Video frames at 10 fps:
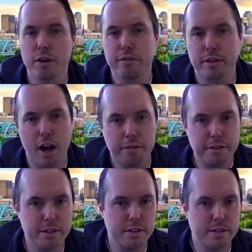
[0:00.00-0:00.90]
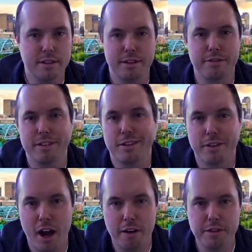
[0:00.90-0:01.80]
of an office
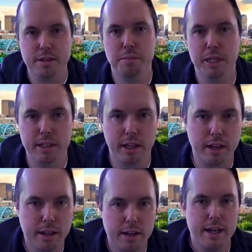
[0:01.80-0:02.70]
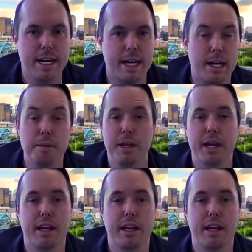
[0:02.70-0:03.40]
building, They